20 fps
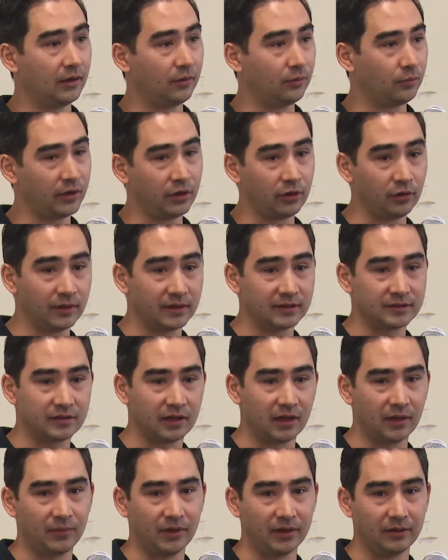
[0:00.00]
We always
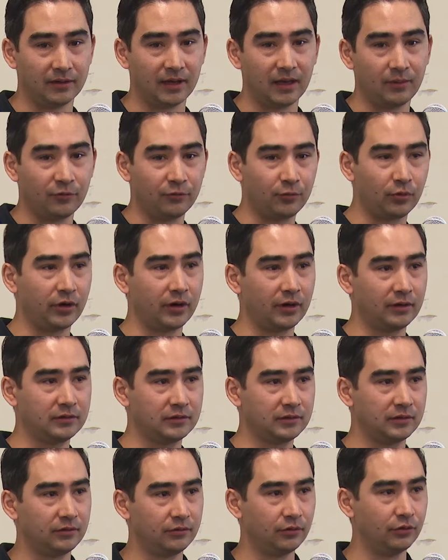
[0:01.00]
type in name of
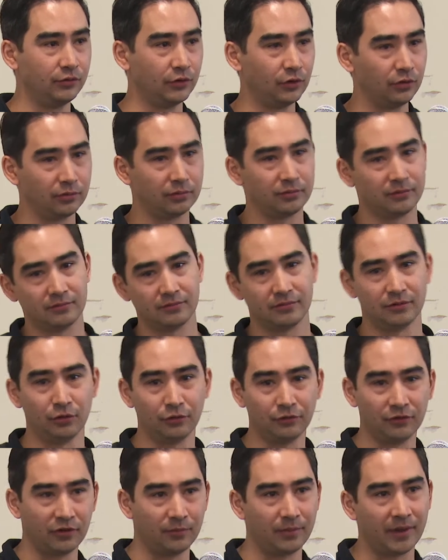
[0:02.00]
product, review.
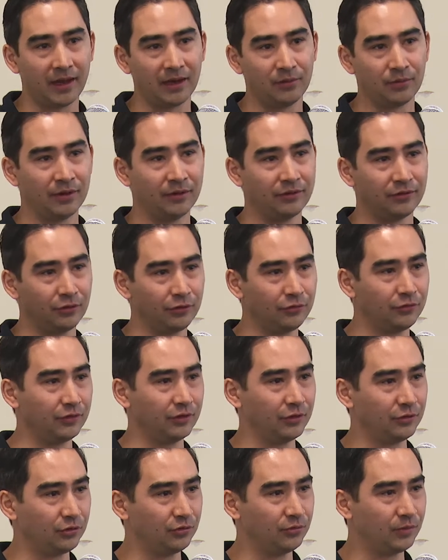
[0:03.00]
Look for the bad ones, look for
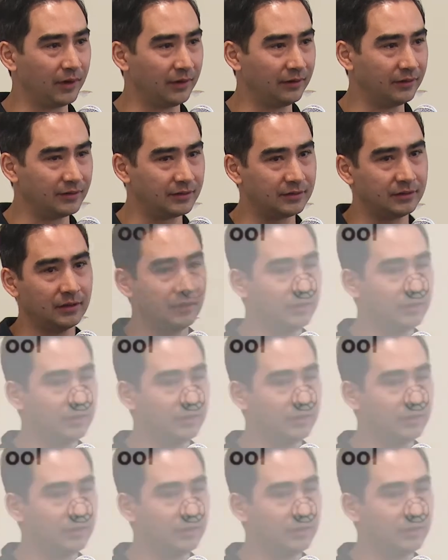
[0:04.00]
the good ones.